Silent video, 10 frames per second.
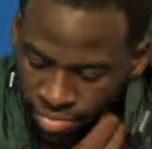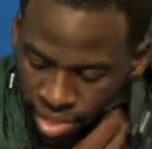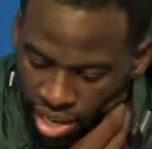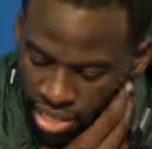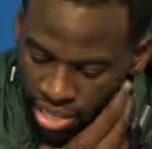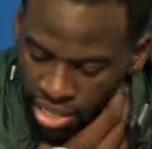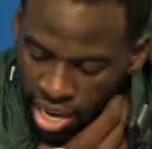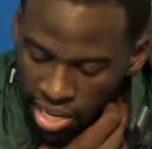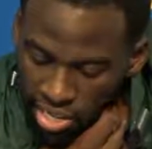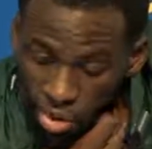I think
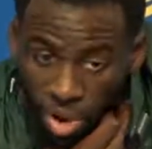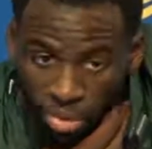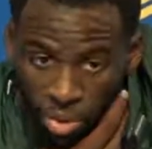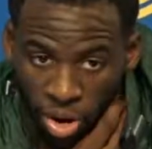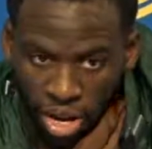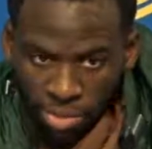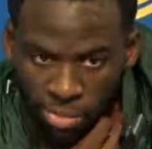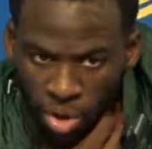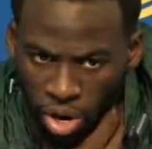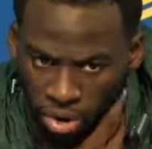Sean scored more. He was
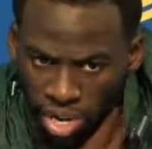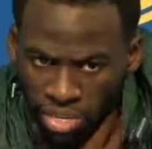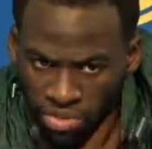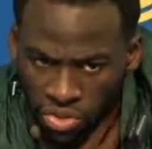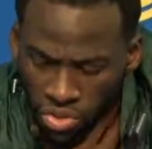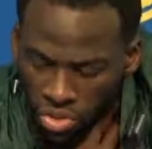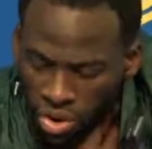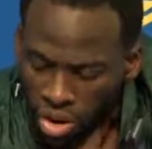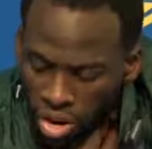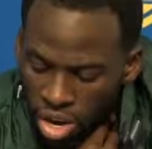more aggressive to
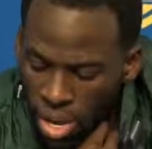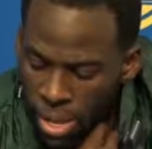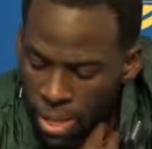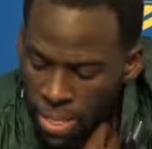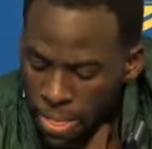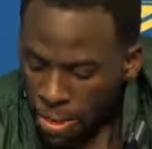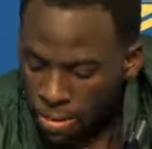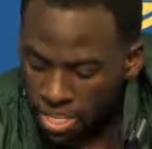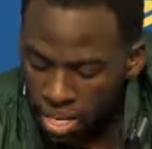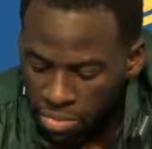score,
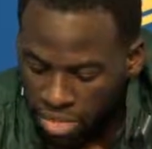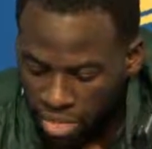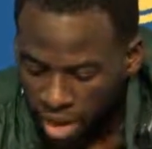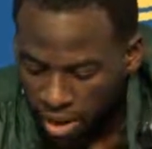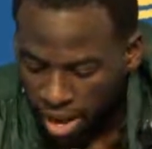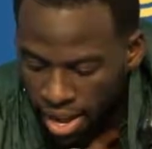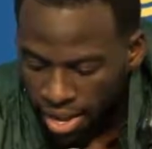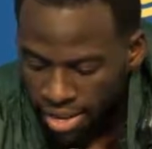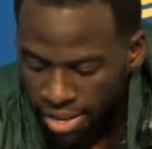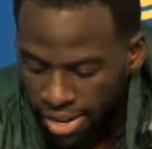which helped us out a
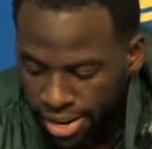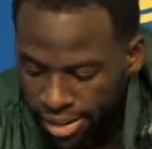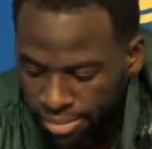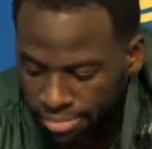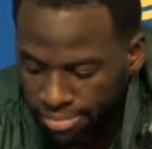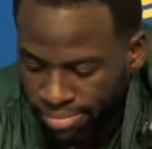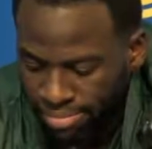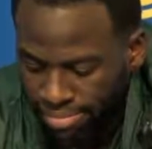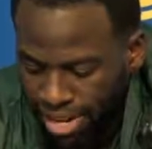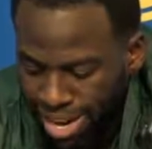lot. Um,
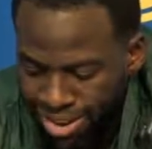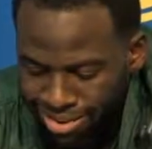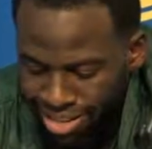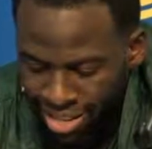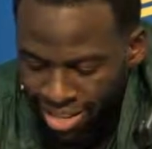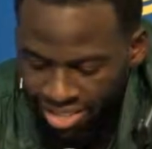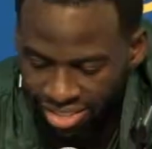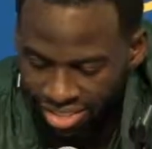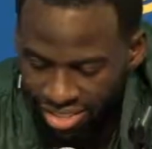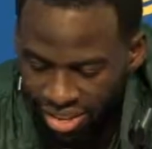but I don't think,
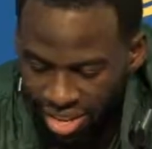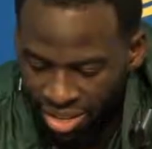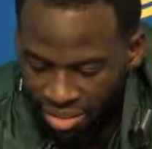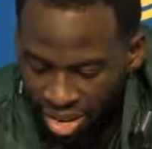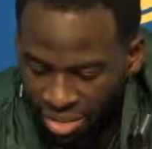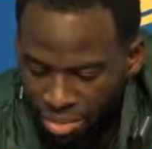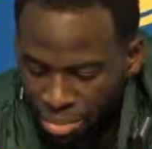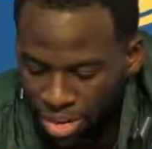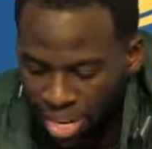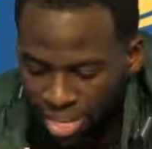you know, either one of them
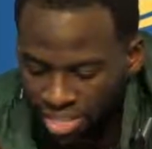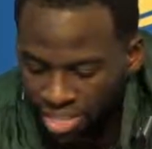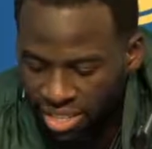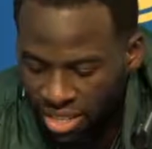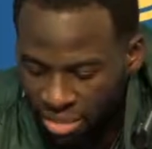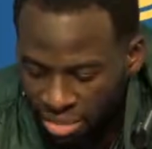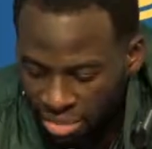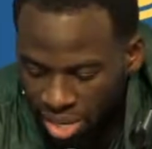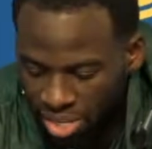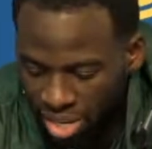played, you know,
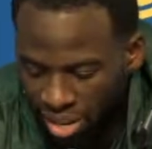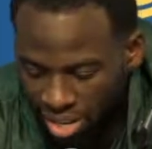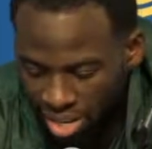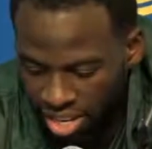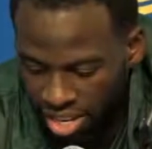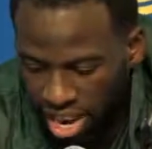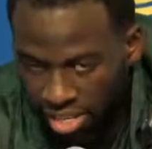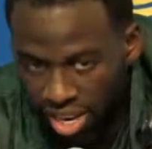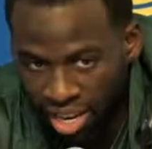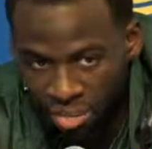much other than
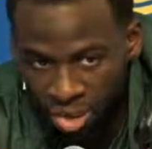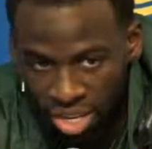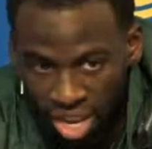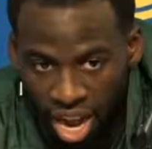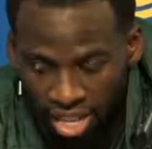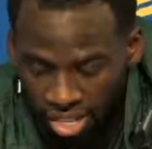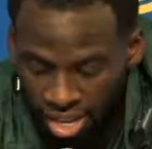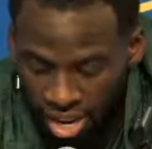Dot taking more shots.